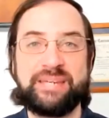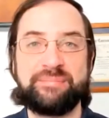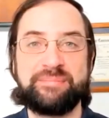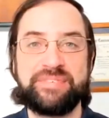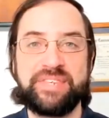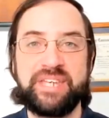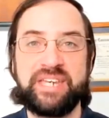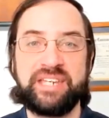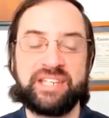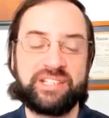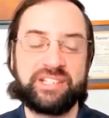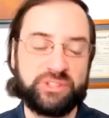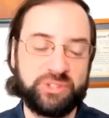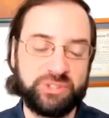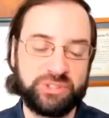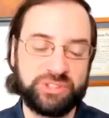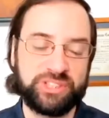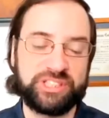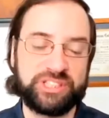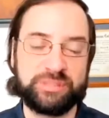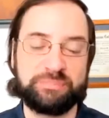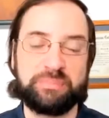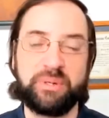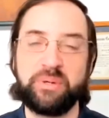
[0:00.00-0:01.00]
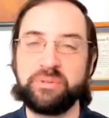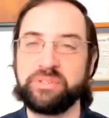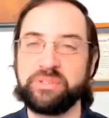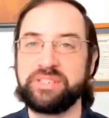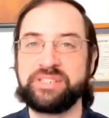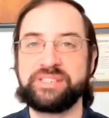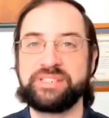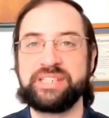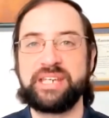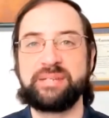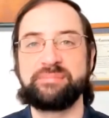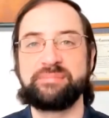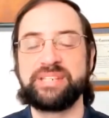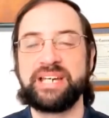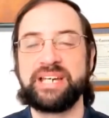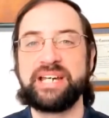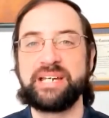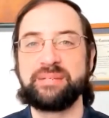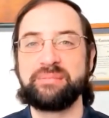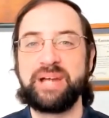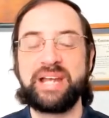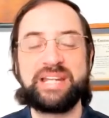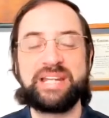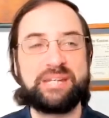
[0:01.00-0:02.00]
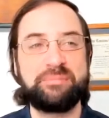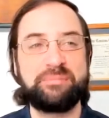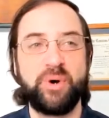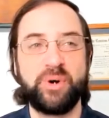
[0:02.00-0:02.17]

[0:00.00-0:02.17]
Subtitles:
same thing. And usually it's both at the same time.